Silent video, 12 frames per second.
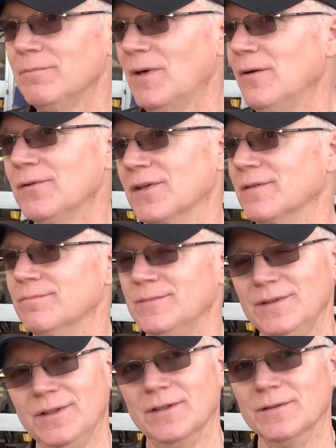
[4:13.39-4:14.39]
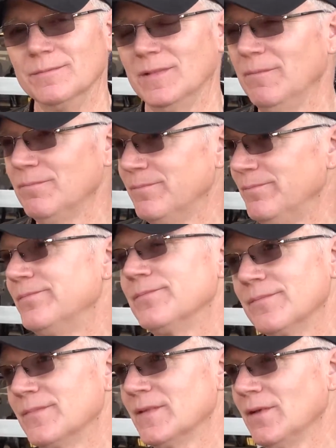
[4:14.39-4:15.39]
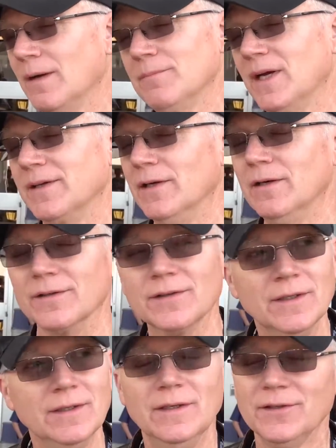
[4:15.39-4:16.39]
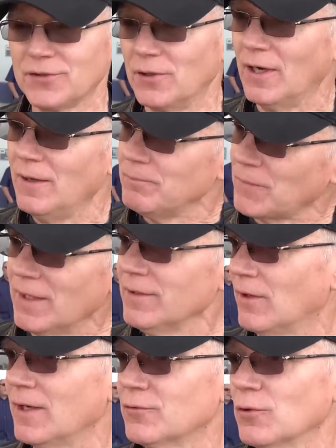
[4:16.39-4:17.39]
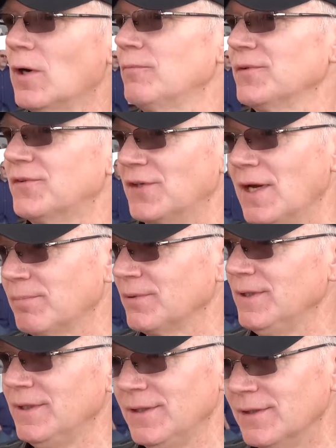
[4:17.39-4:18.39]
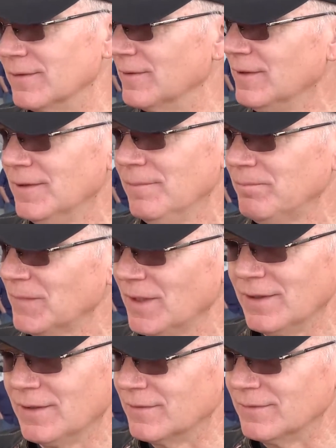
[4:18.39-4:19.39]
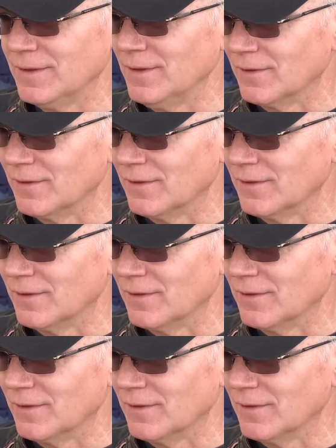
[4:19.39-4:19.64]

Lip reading: up. I was I'm not young, so I grew up with Zeppelin and